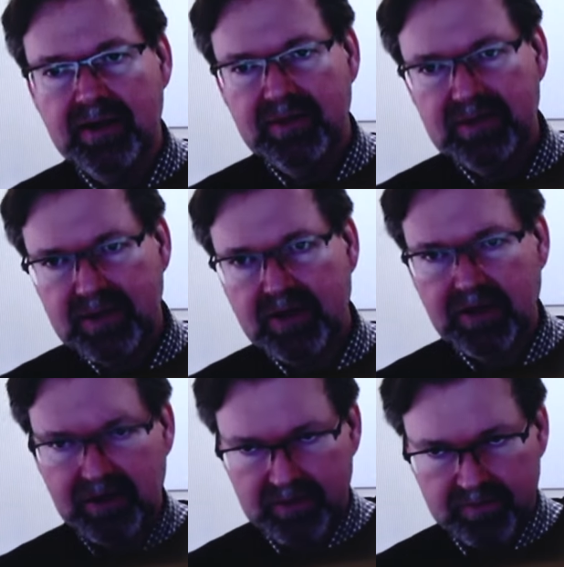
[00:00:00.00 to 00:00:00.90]
that they're
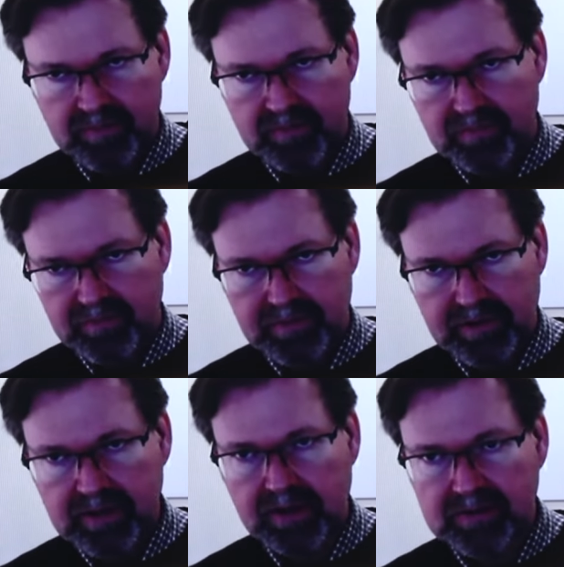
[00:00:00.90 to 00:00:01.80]
going
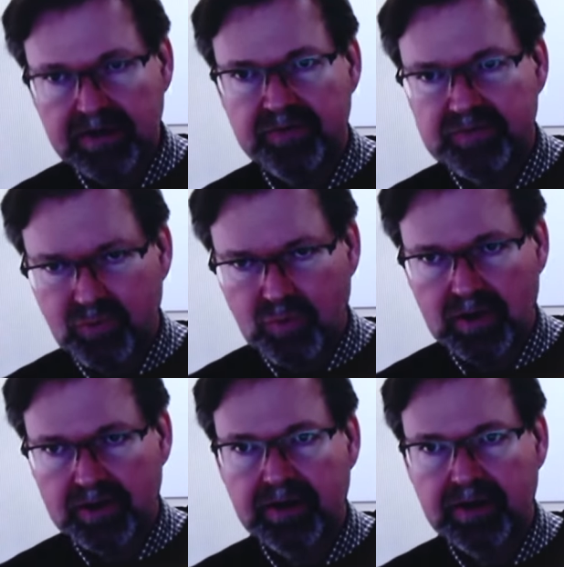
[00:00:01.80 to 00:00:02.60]
to live to work.